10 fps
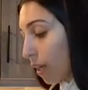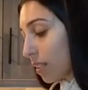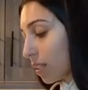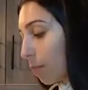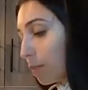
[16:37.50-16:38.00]

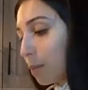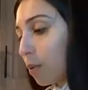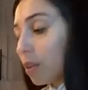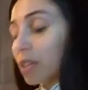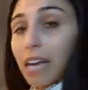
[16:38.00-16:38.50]
that some
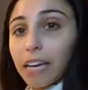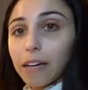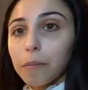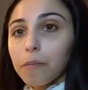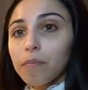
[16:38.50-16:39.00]
people
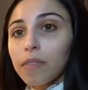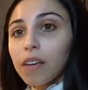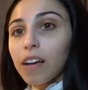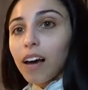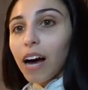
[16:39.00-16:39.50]
like.
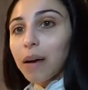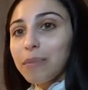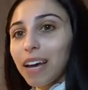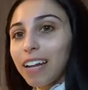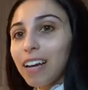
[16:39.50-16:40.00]

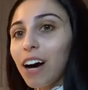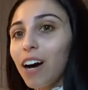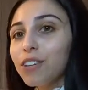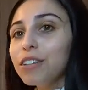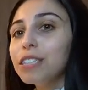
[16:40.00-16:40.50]
I'm getting
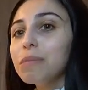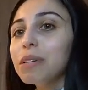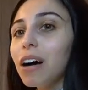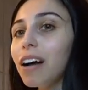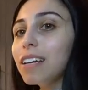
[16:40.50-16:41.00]
hungry, to
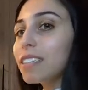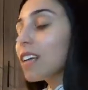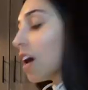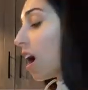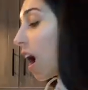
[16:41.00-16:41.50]
be honest.
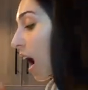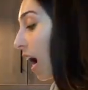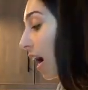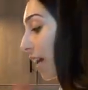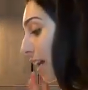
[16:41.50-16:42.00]

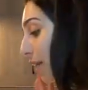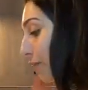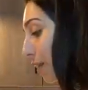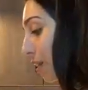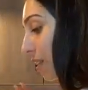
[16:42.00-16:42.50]
I feel